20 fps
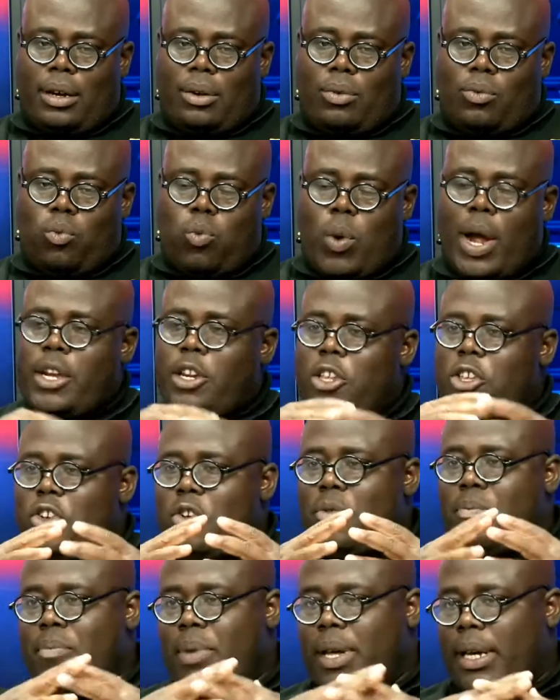When
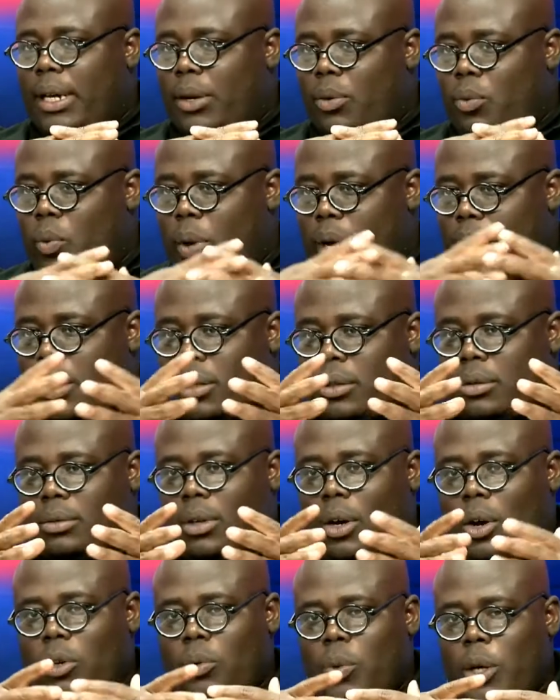you make a will,
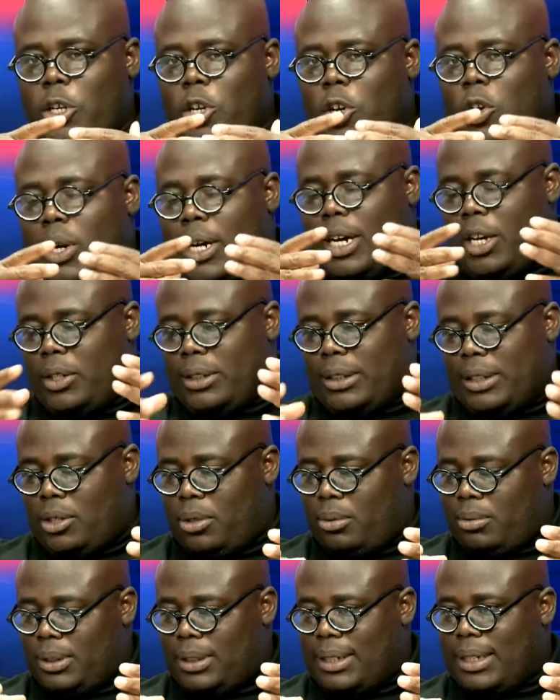or when you look at your
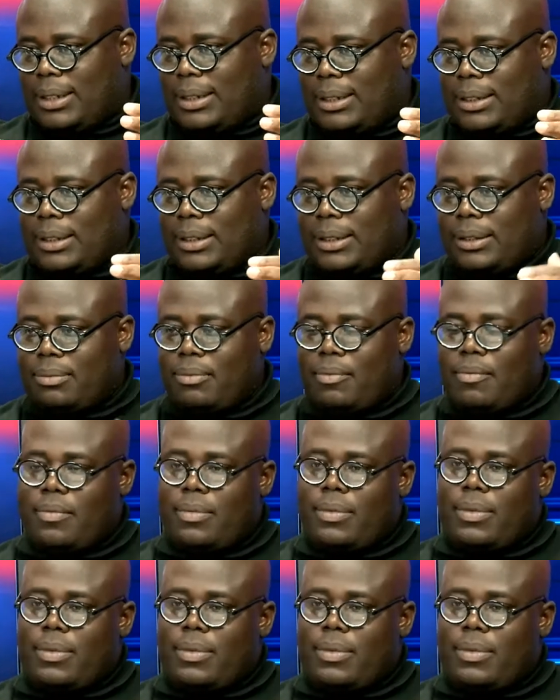circumstances,